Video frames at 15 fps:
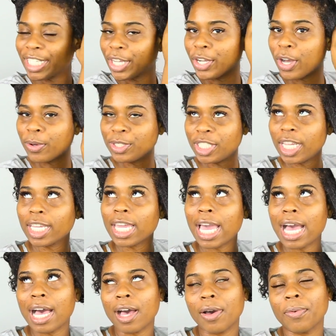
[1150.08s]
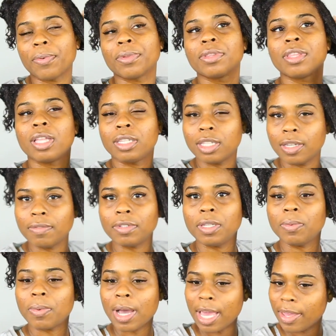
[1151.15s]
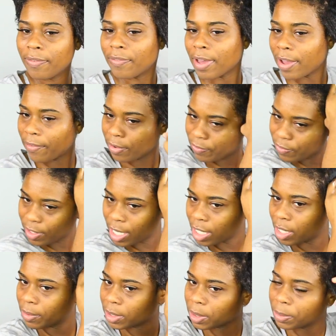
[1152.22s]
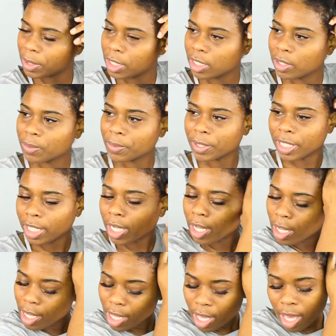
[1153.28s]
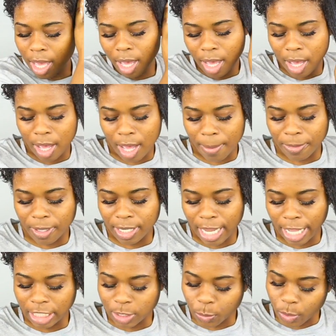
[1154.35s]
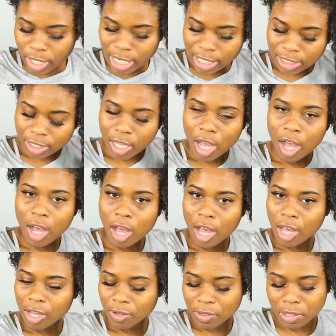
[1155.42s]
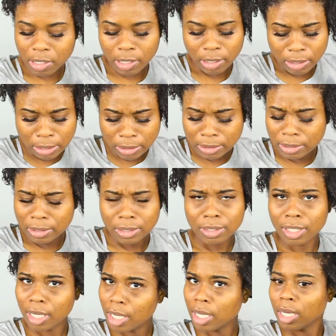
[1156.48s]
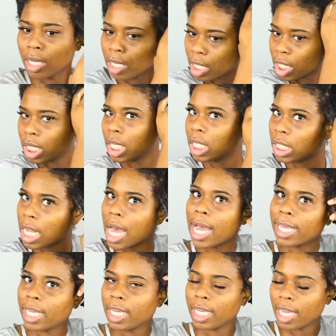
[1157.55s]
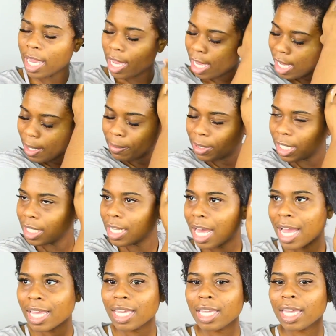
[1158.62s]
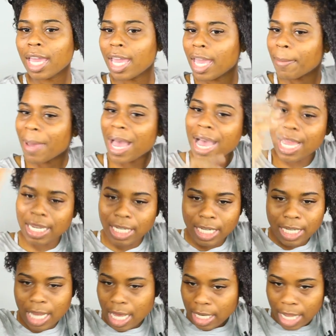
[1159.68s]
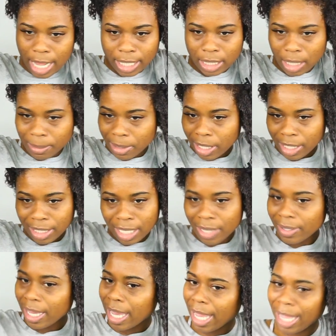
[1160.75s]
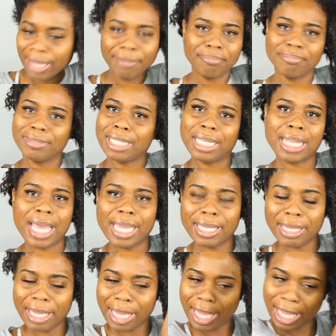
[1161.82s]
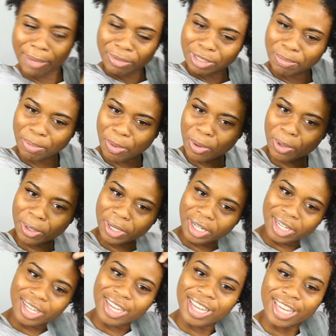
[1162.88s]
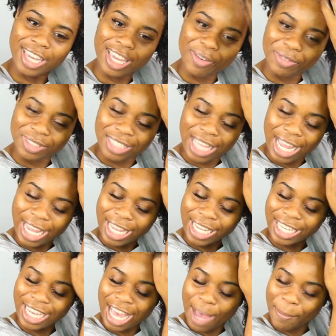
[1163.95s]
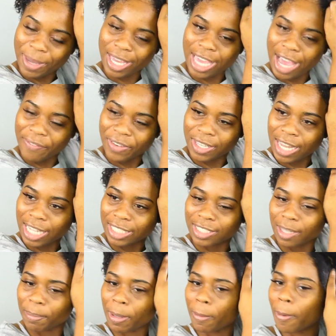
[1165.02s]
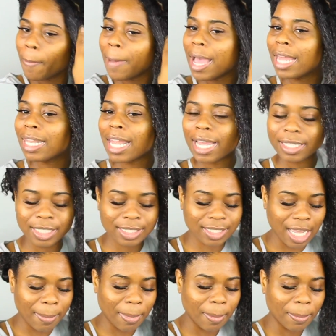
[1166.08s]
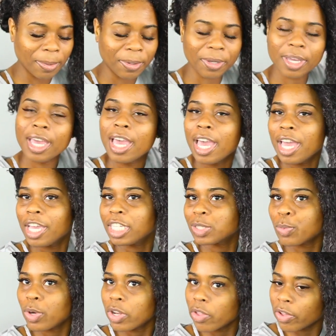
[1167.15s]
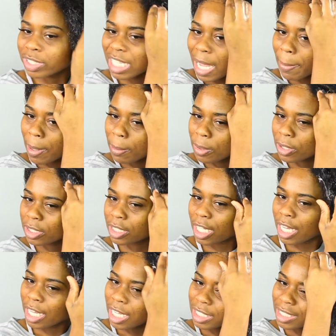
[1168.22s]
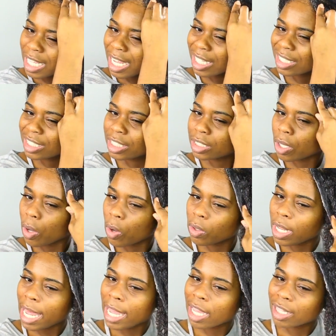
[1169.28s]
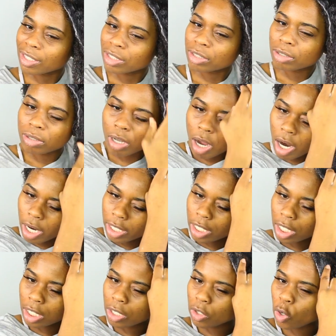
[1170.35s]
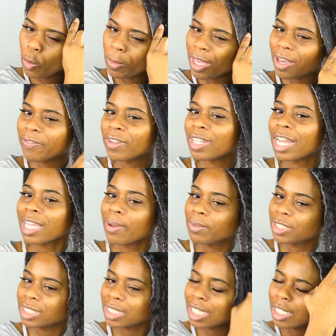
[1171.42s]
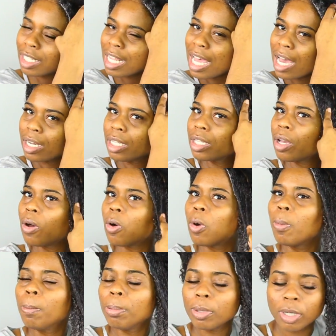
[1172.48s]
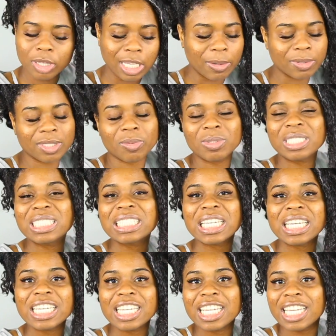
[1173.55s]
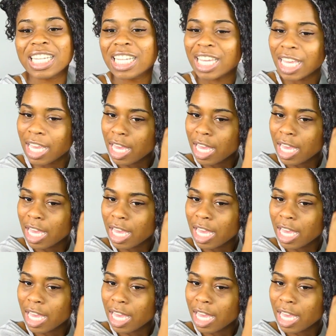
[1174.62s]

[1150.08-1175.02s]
Go check out The Lovely Wife. I feel like it was a really good read. The next one is called The Lion Game. The Lion Game, I did not like the book, okay? Didn't like it. It was boring. It was like, I feel like some people might like this type of book. It's one of those type of books that is like so like dark and gloomy. I feel like it was just cloudy the whole book. There was no sun.